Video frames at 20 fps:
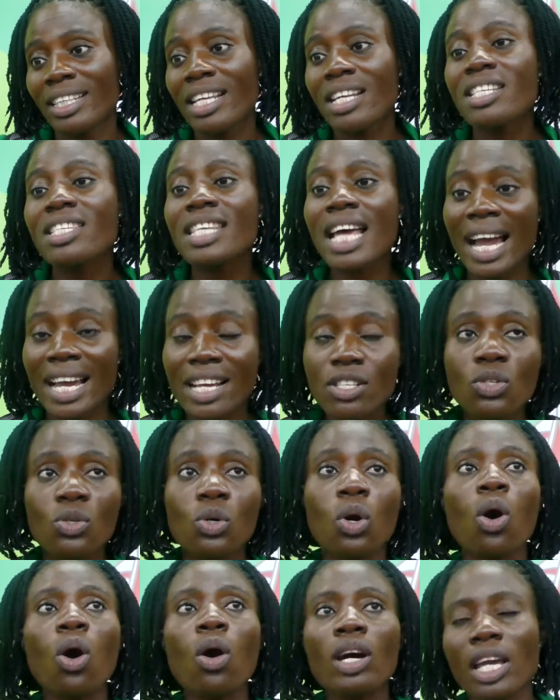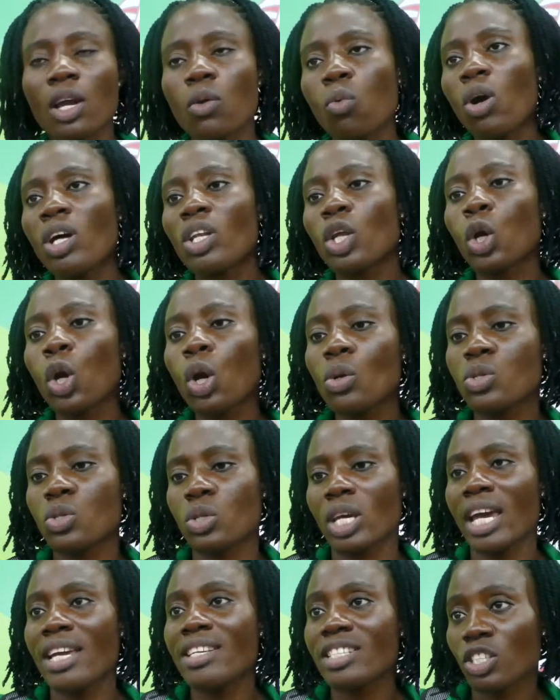They decide to go, okay, we want to go
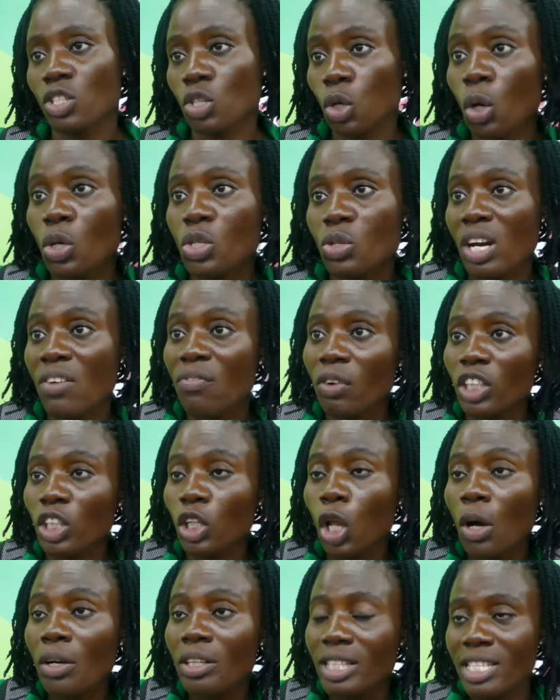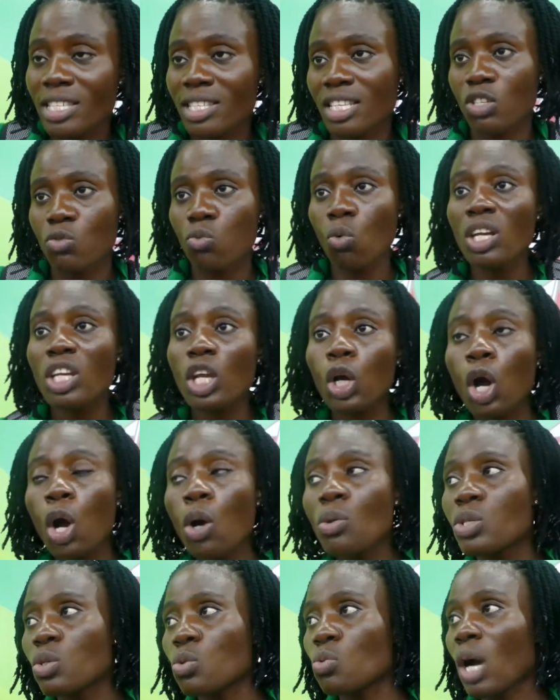to Kenya to go train for the long distance. We want to
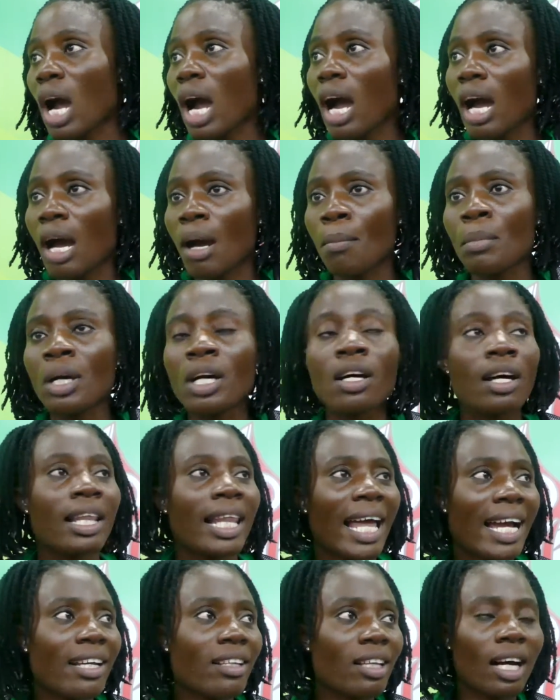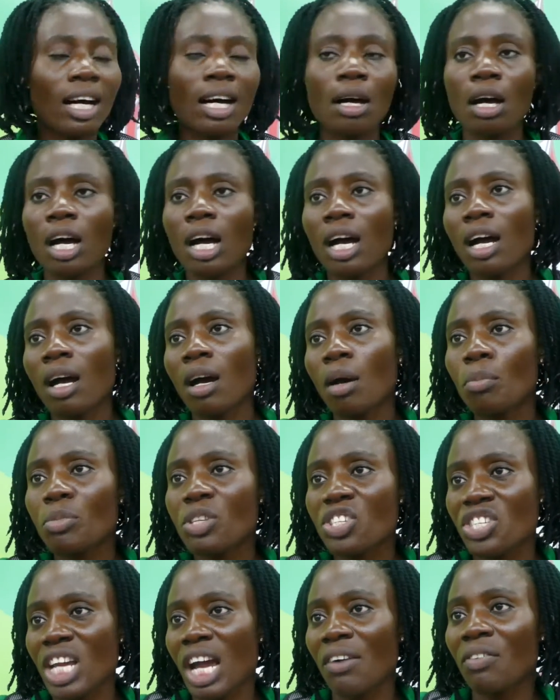go to, um, like, um,
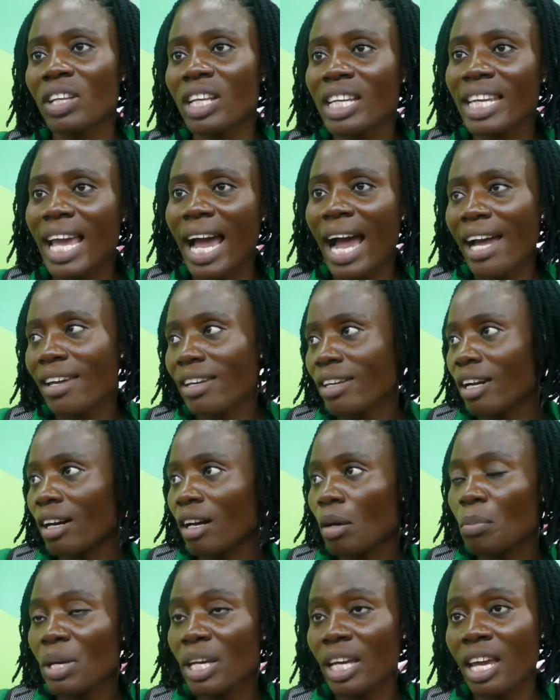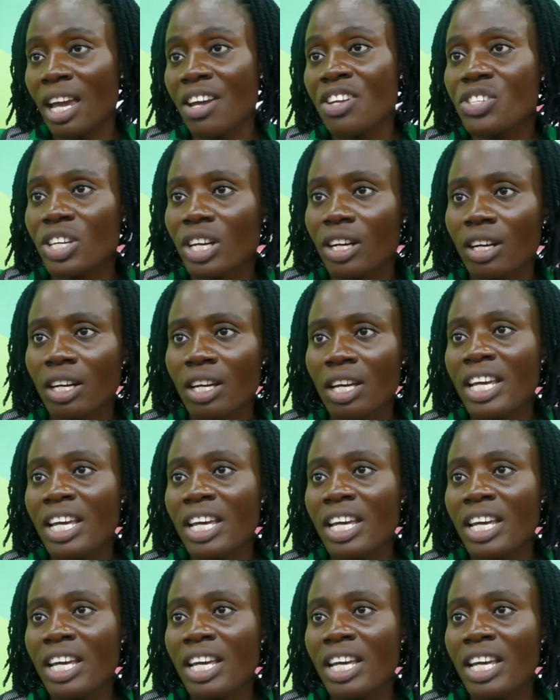the javelin guy um, in Kenya.